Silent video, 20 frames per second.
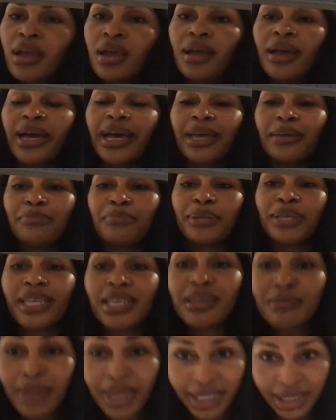I pee
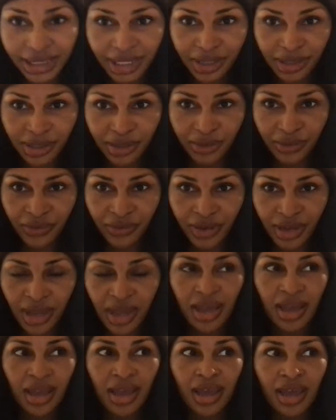myself
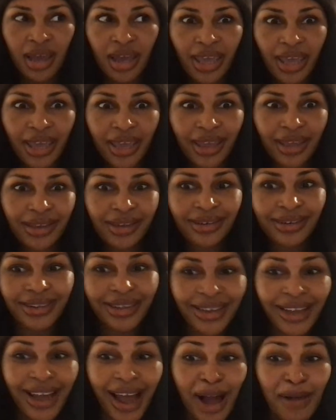and
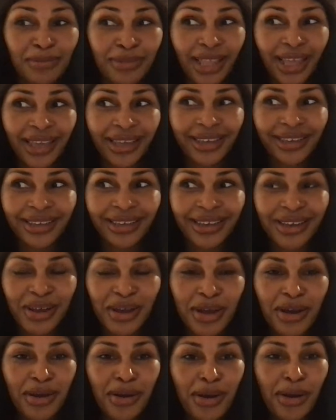I'm like,
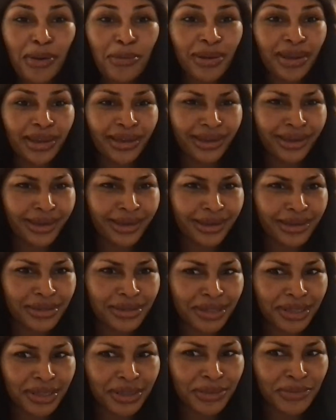oh my God,
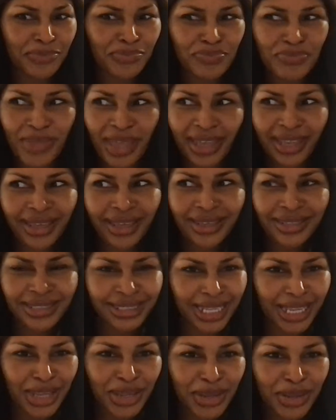like, I can't
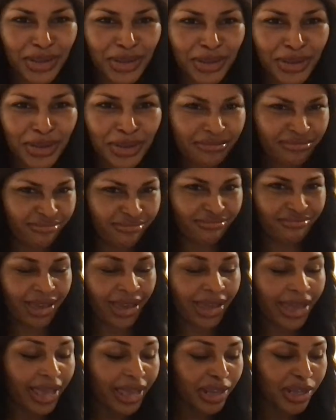stay here. I
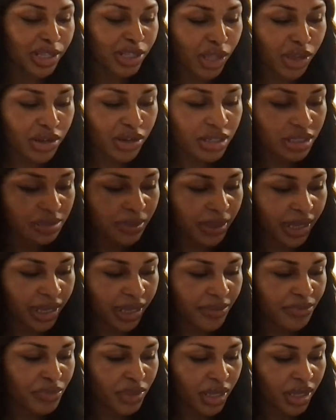had clothes, but
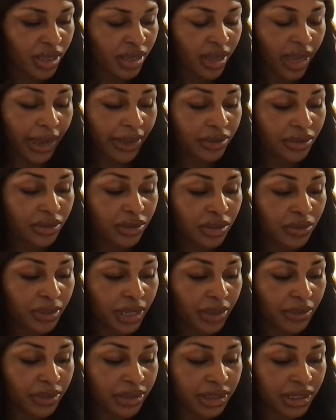I don't know what I
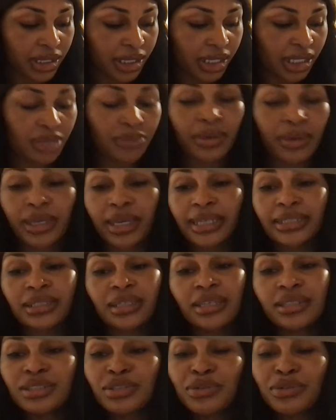was thinking. Anyway, guys,
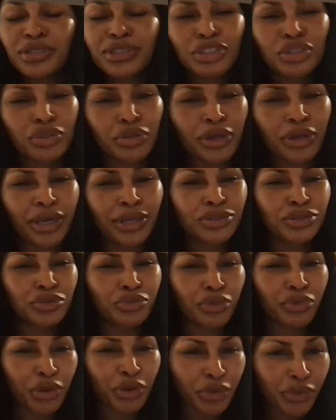long story short, I
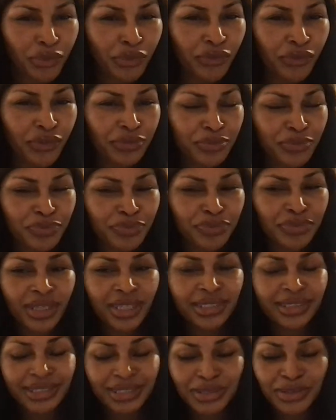drove
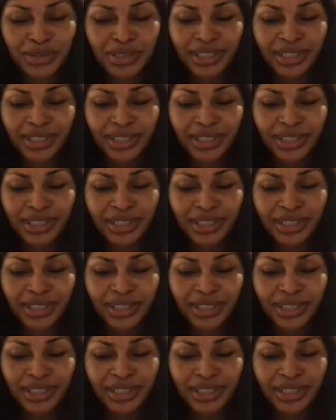to the